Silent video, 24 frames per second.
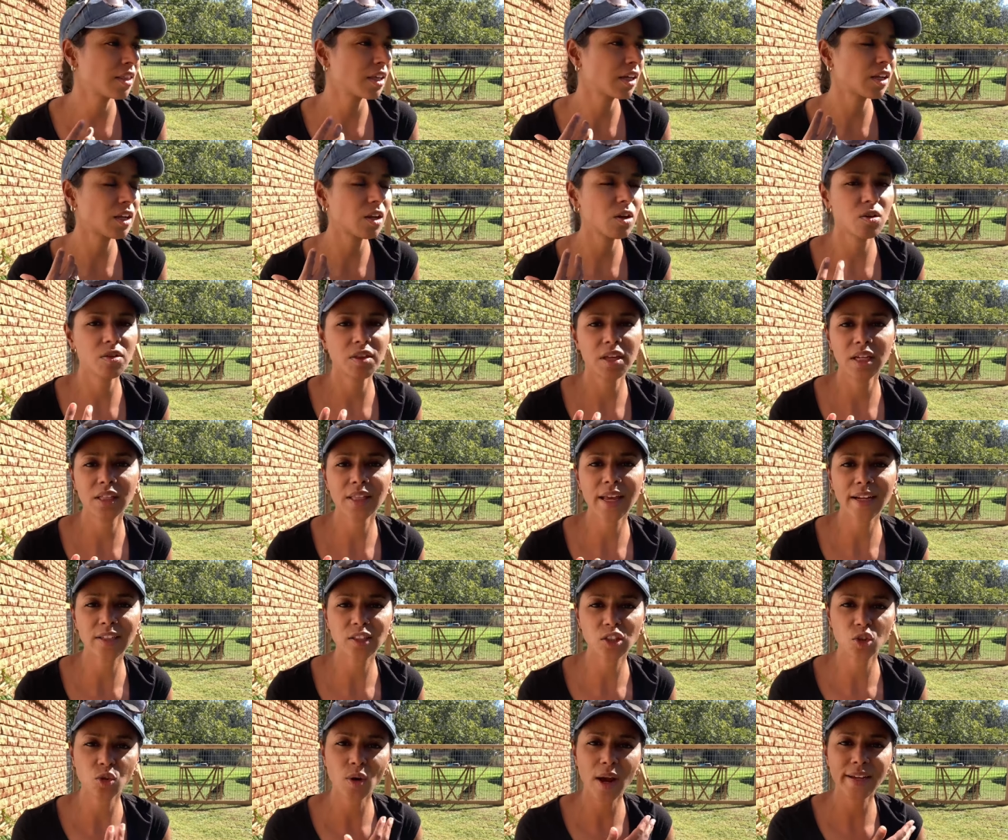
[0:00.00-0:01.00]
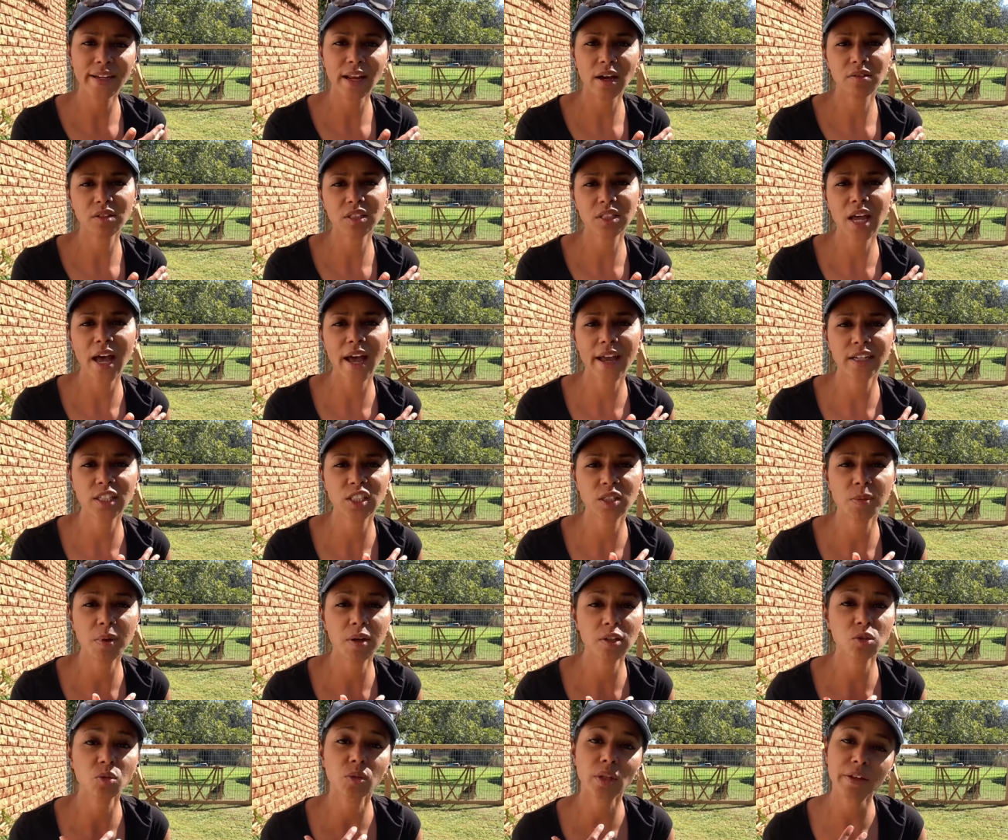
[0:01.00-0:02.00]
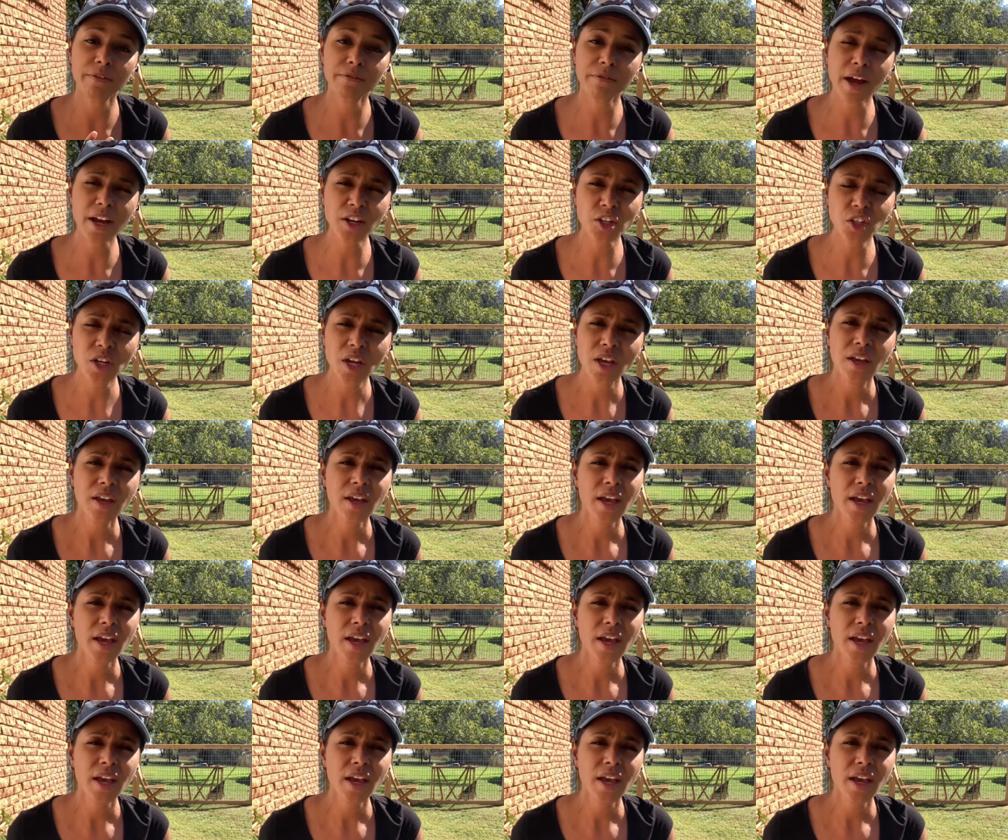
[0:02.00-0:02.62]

the clothing that's dried outside smells really fresh,